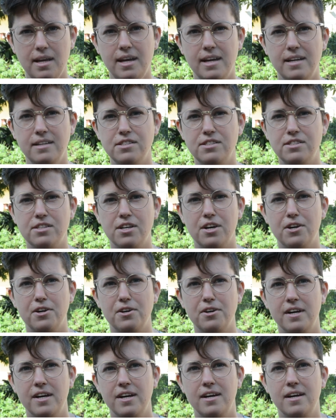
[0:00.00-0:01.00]
And
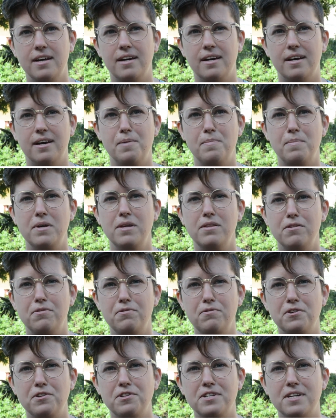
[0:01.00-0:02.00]
so um, in the
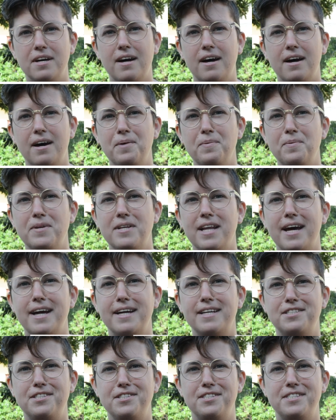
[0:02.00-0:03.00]
future, I would
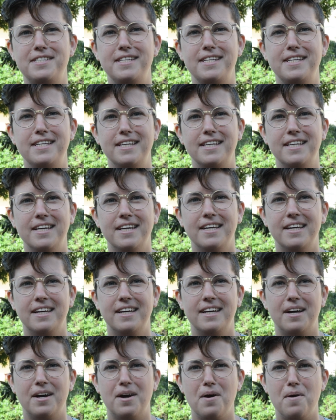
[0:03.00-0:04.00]
like to see
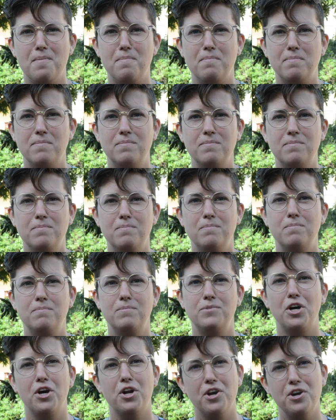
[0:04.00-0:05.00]
um,
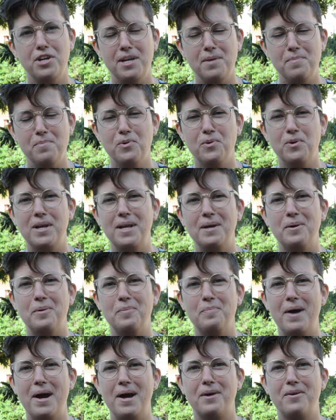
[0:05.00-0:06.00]
not only more legal
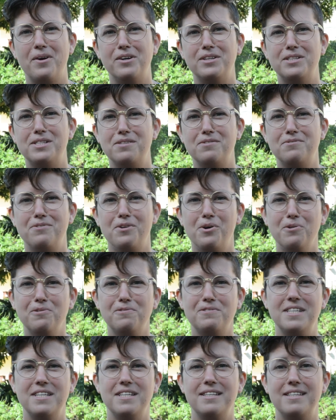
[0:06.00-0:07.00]
backgrounds
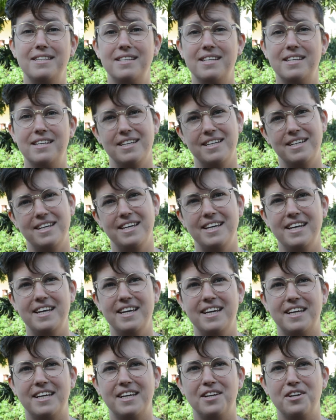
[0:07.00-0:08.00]
involved in the
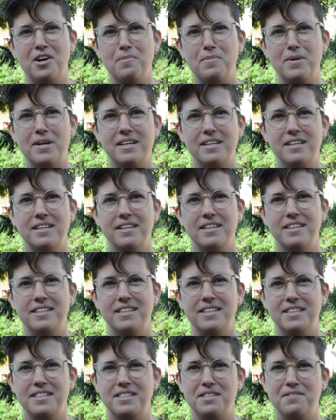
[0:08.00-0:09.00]
economic
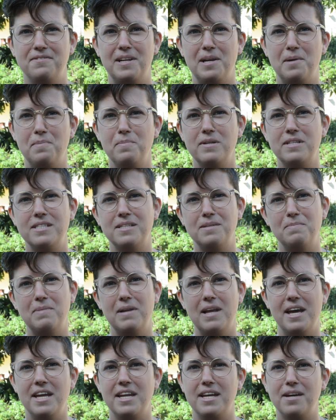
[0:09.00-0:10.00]
uh, development and
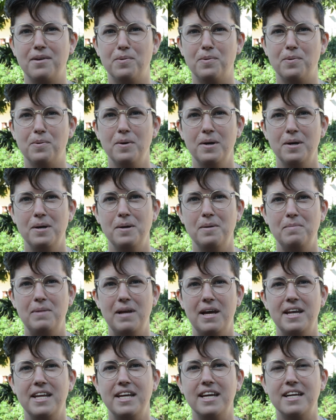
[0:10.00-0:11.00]
planning or
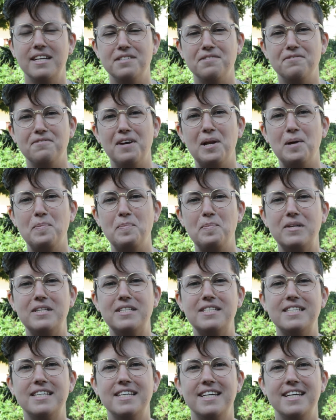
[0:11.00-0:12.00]
planning and
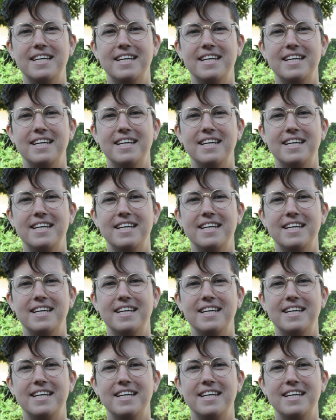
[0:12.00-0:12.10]
development,